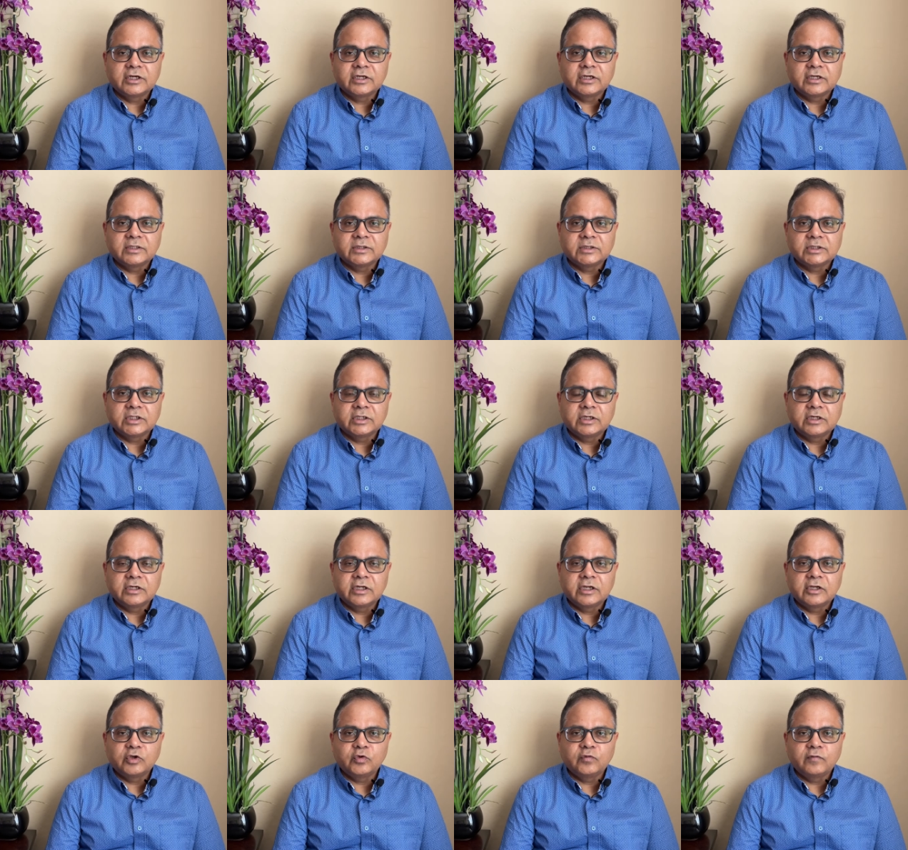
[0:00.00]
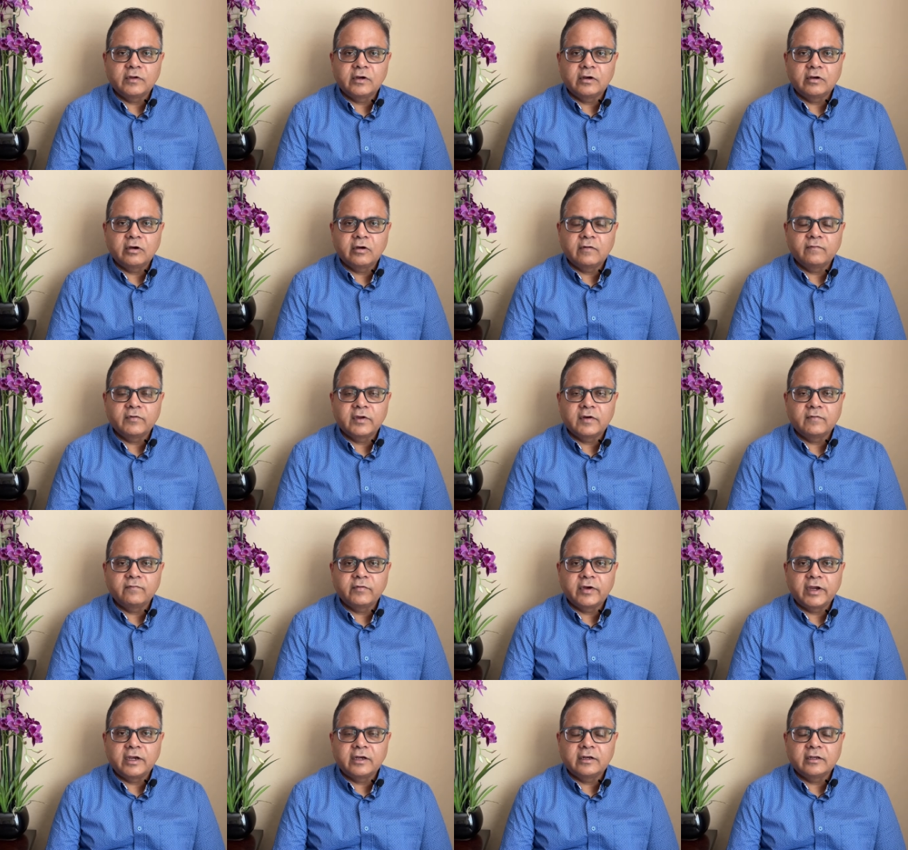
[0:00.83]
concerned. And you will often
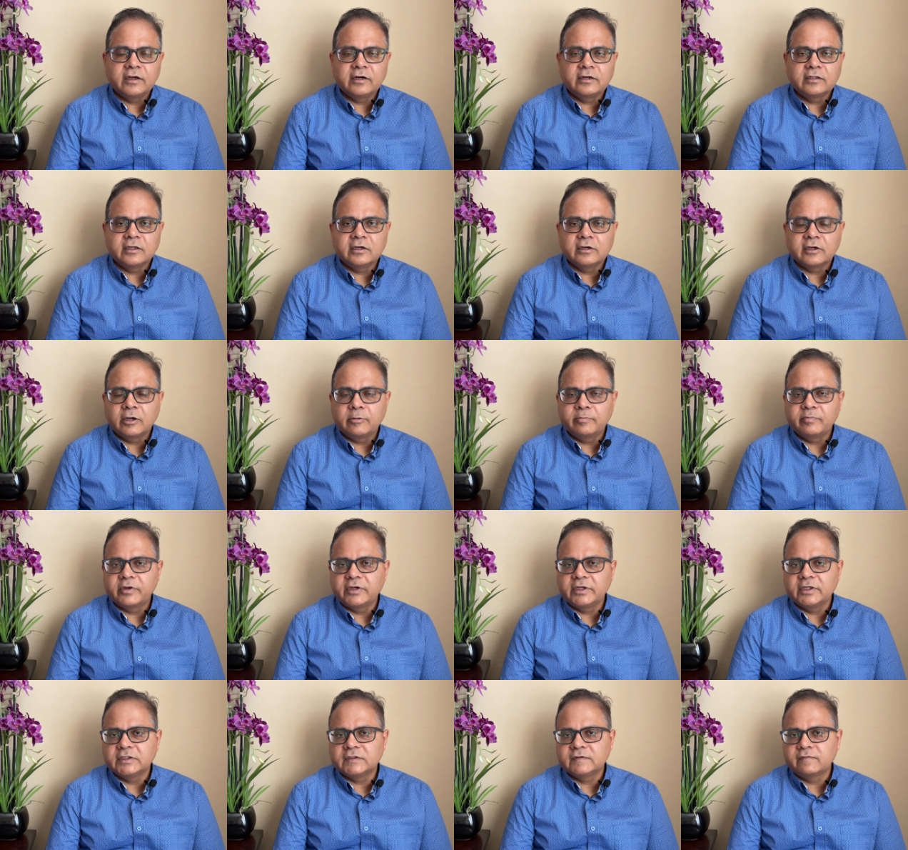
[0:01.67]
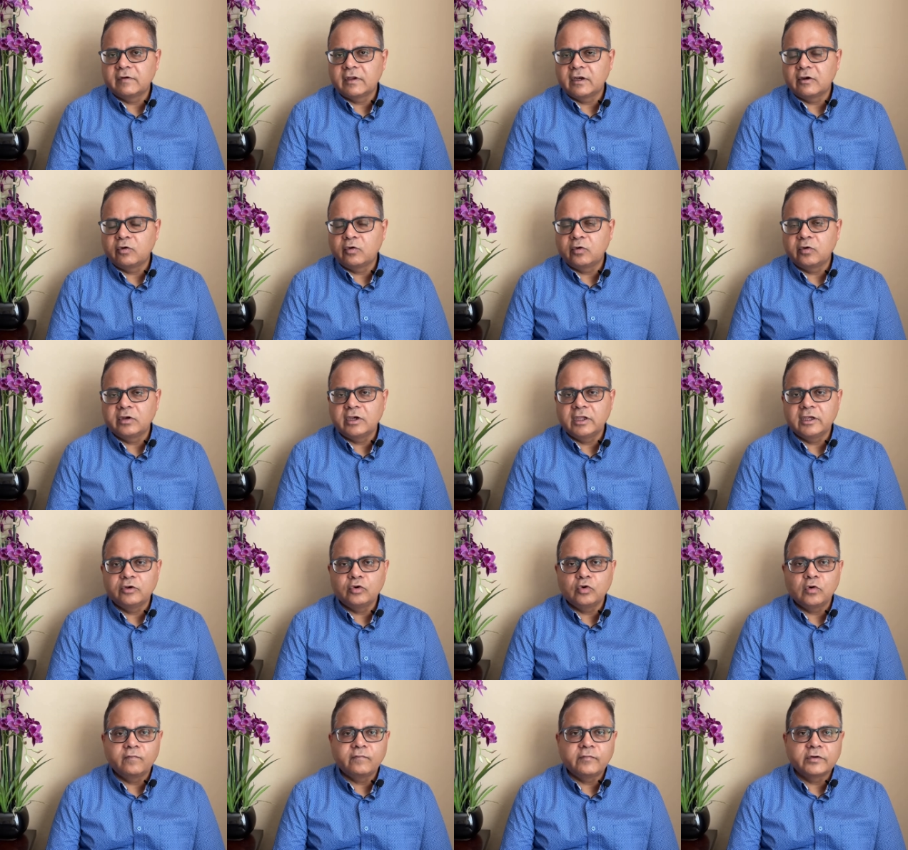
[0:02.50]
find that the companies will only
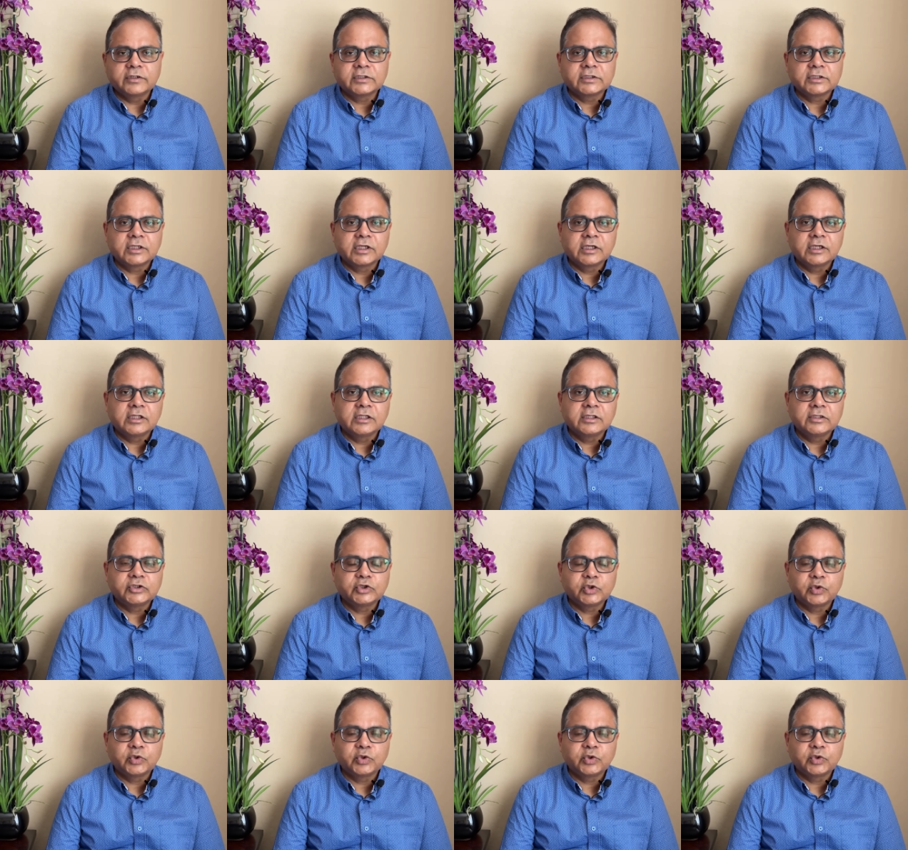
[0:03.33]
go for skills.